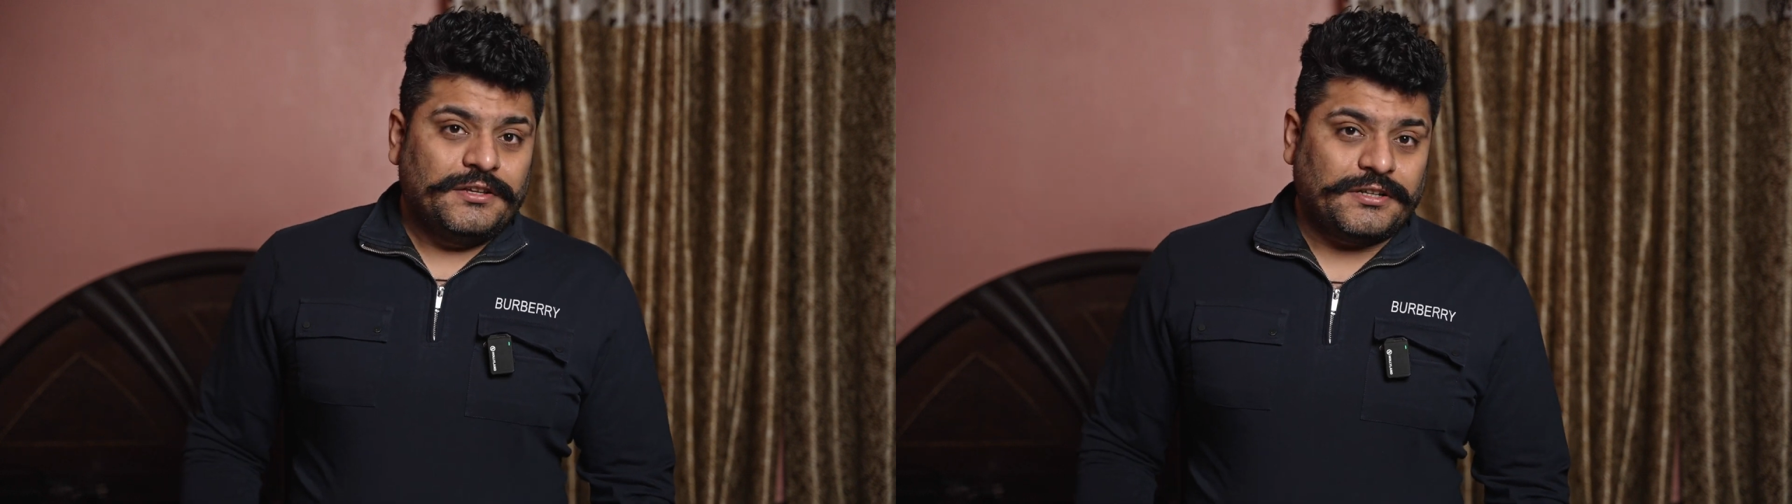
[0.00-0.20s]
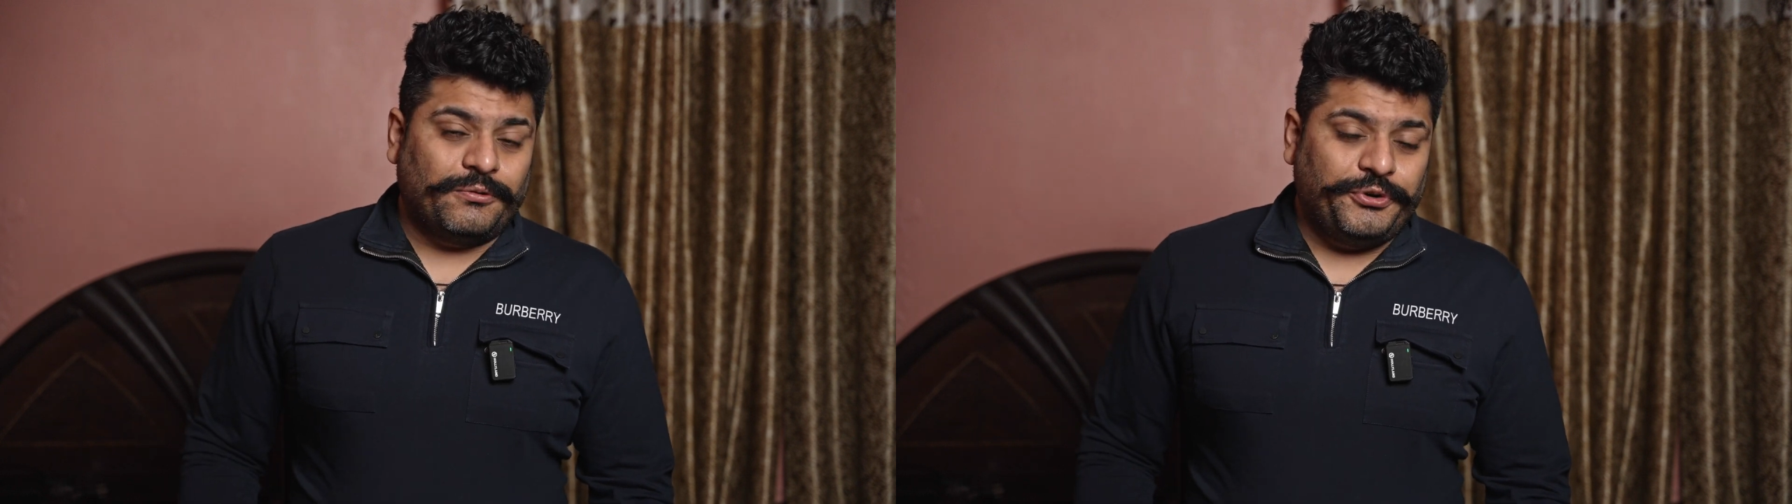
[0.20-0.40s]

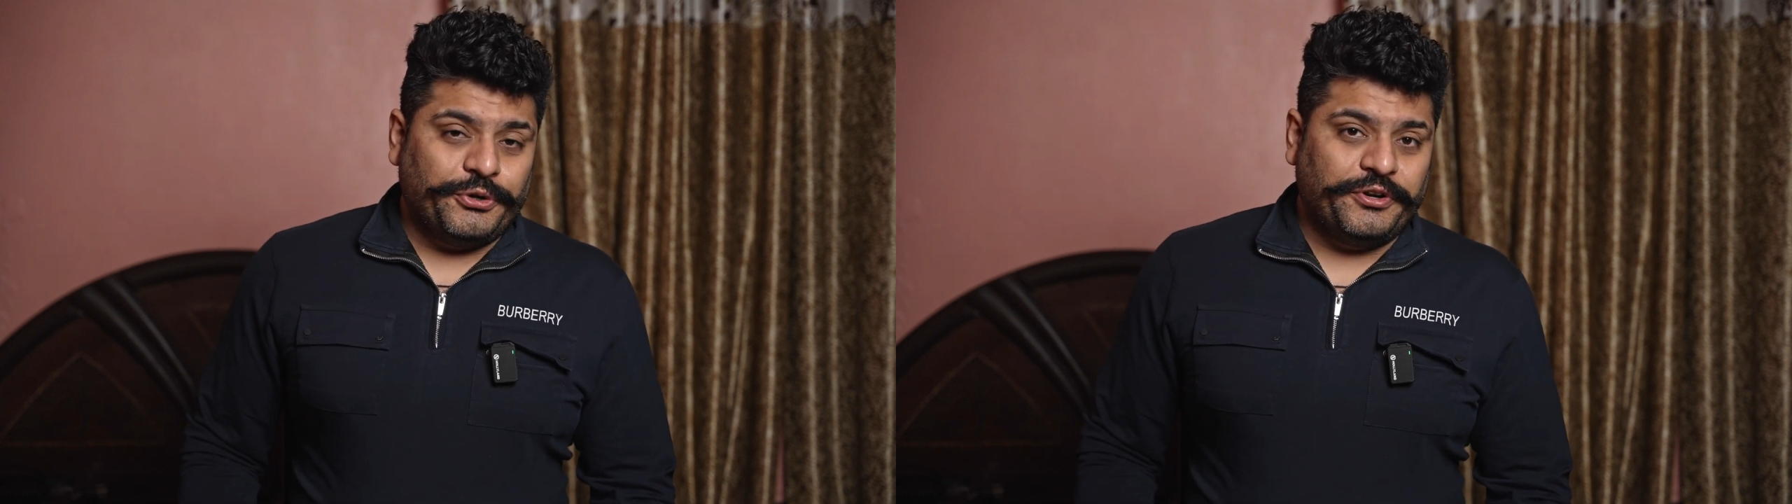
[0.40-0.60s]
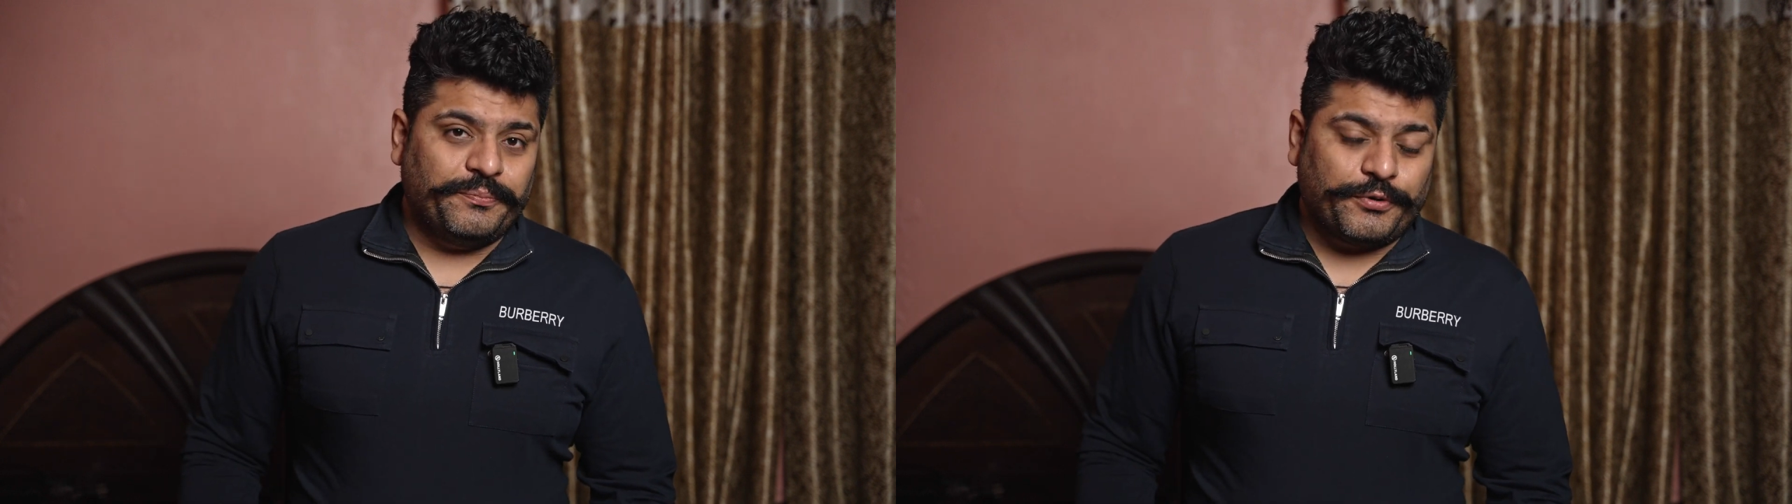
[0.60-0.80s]
sound
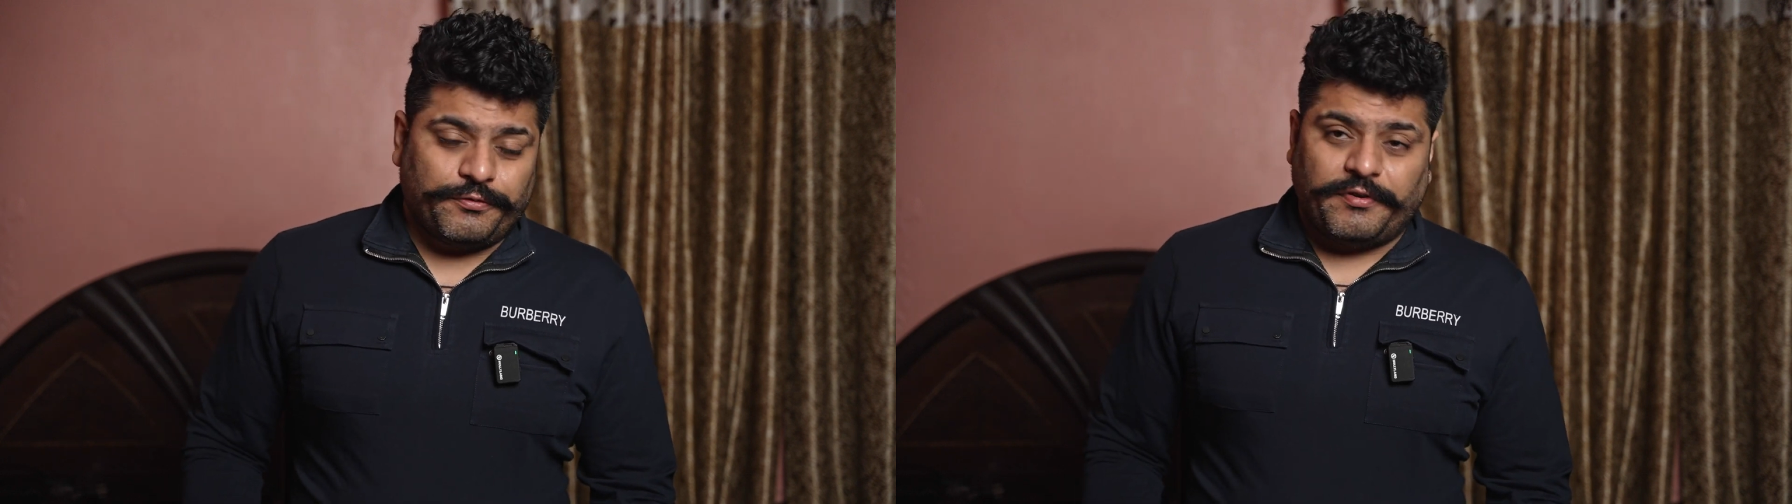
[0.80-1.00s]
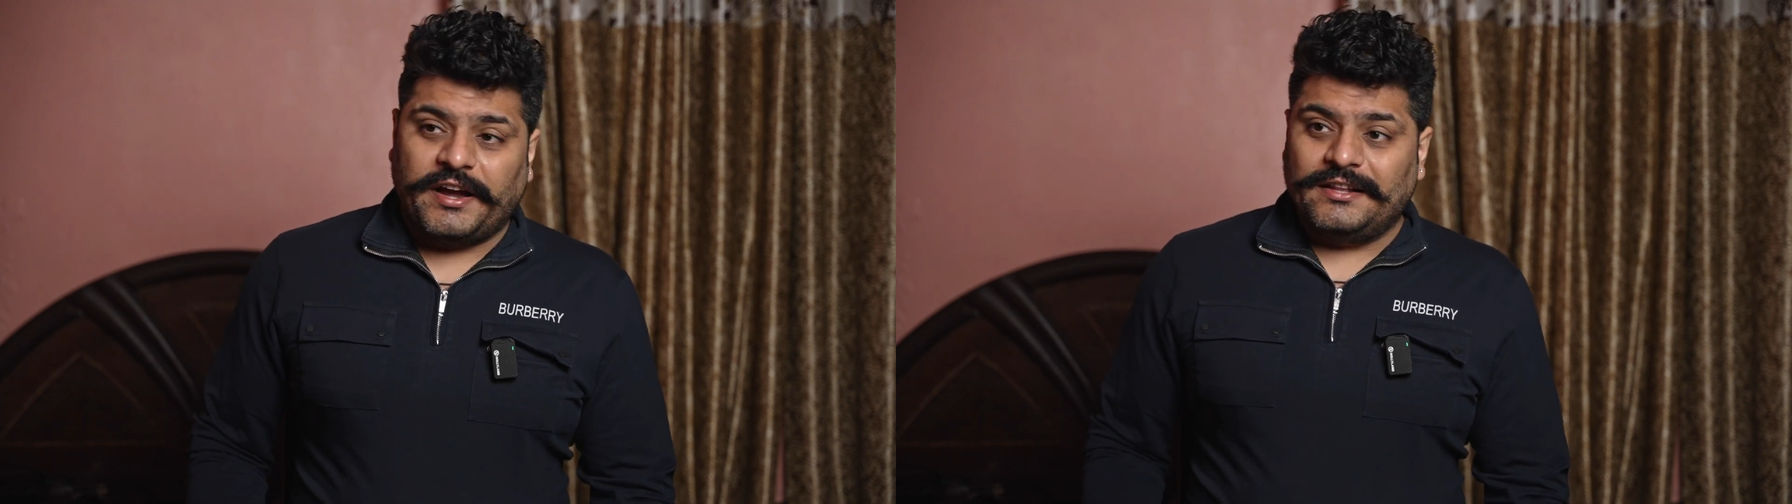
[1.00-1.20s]
tuning
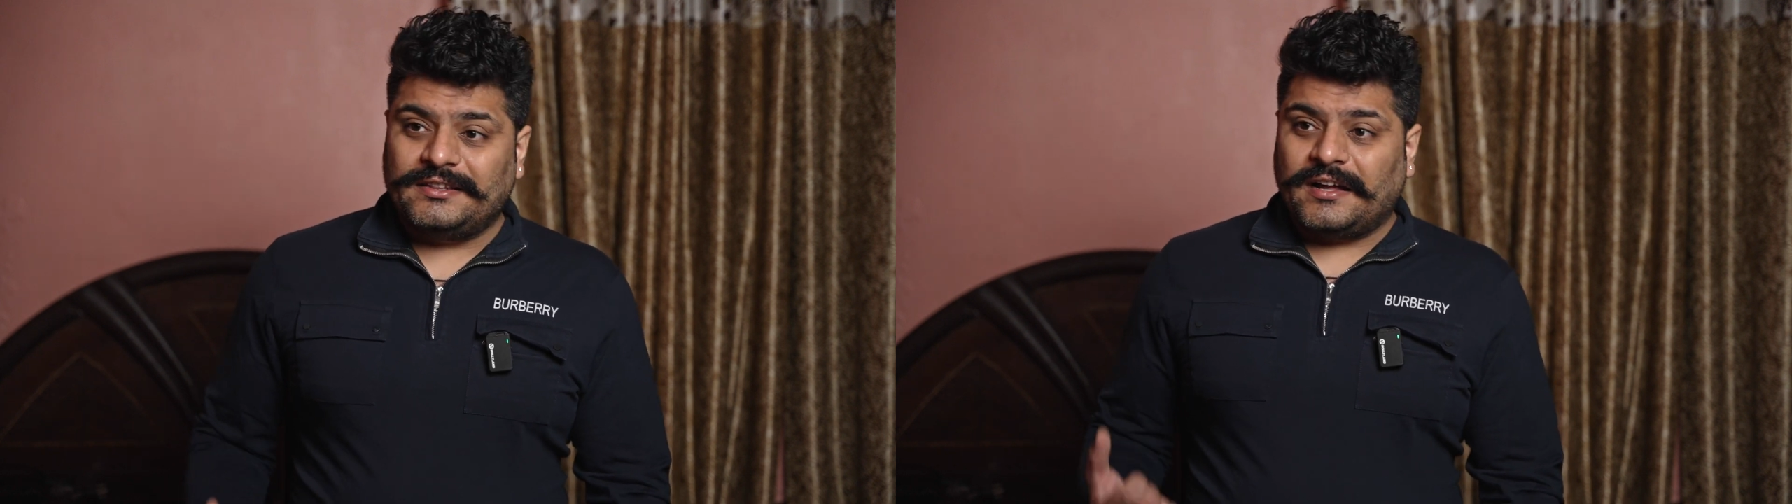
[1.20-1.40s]
profile.